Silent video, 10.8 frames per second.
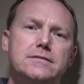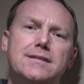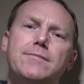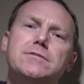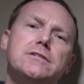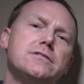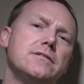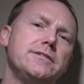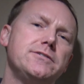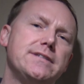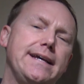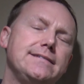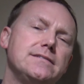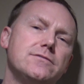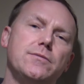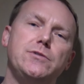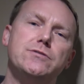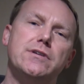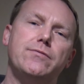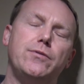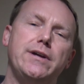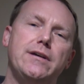So that was just a little taste of some
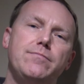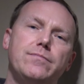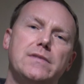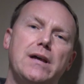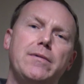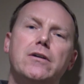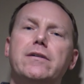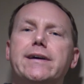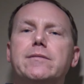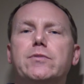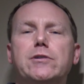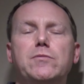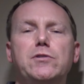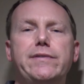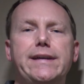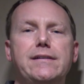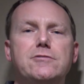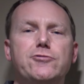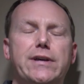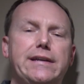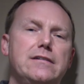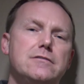music for you. I'm gonna go ahead and put a movie in so
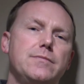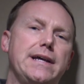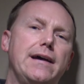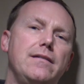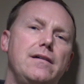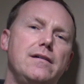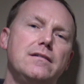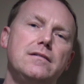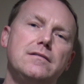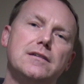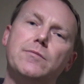you can hear some dialogue.